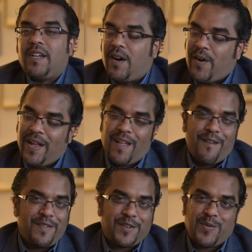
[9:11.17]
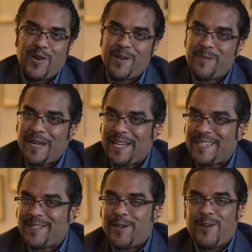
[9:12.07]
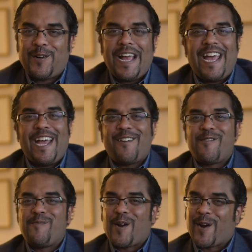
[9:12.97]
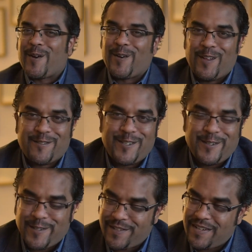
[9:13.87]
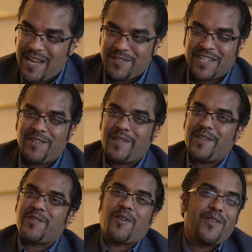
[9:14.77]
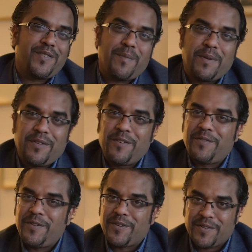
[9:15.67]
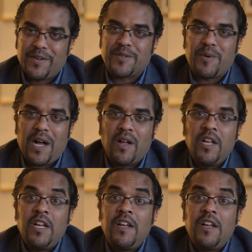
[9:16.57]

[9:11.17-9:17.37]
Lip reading: Oh, I love this one because every marketer loves to do this, and I was guilty as charged up until a few years ago as well.